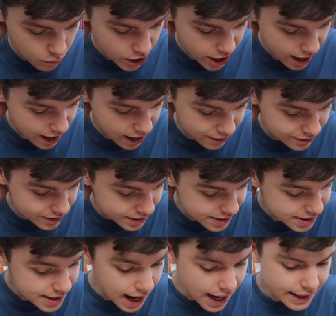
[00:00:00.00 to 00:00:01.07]
We have
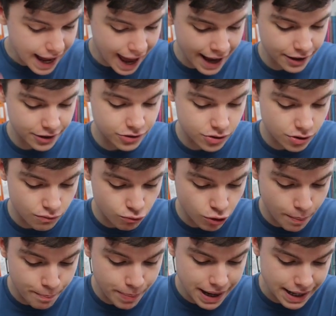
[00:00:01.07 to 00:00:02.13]
sine x
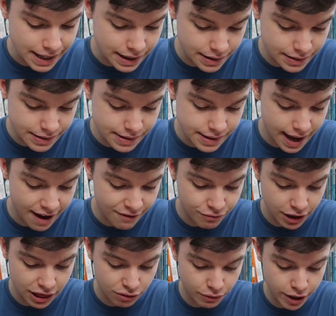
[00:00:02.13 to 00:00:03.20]
repeats
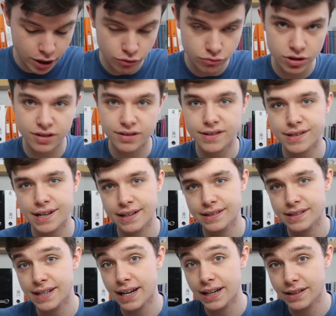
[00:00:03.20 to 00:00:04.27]
every
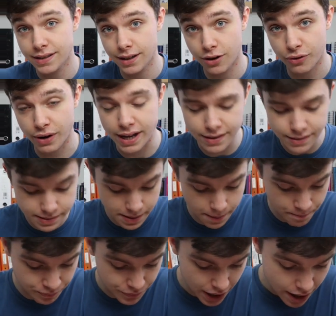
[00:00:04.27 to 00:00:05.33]
360 degrees.
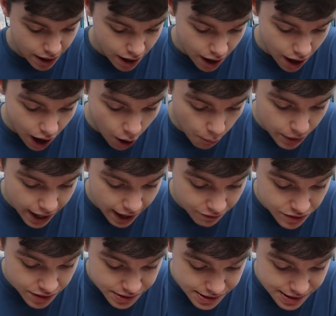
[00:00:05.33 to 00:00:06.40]
And we
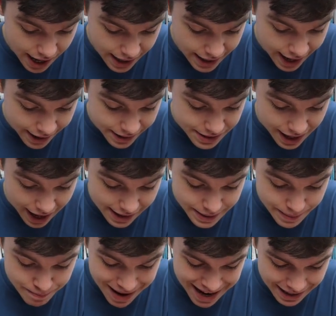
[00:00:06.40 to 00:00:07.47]
have that sine x has
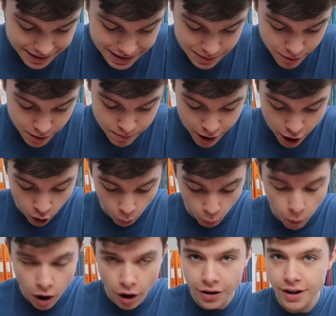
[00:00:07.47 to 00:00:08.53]
a maximum at
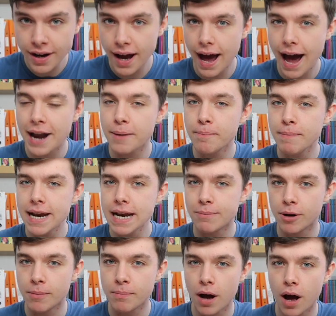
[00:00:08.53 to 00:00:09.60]
1 and a
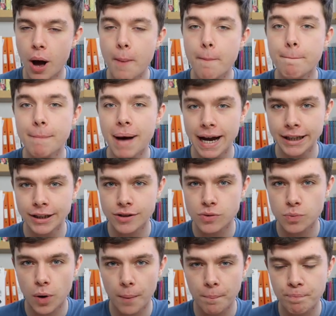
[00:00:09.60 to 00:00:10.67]
minimum at
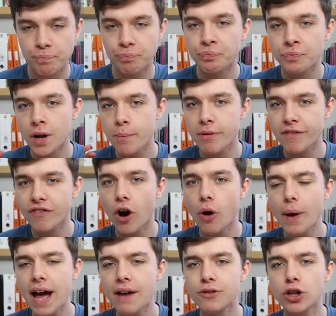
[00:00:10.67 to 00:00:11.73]
minus 1. Before
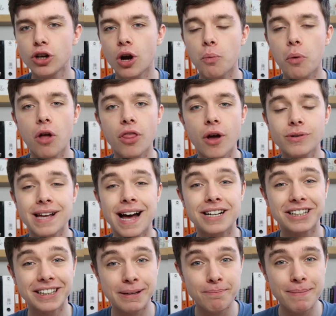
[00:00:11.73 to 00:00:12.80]
we have a look at what those
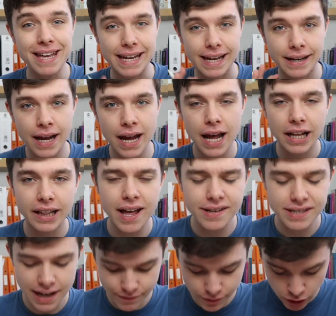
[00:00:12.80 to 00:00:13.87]
actually mean,
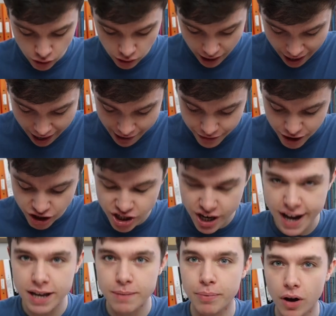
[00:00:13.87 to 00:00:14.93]
let's have a look at the
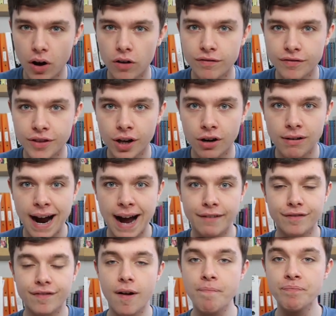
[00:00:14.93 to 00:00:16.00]
shape of the
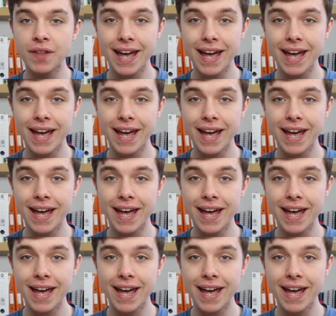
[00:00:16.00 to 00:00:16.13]
graph.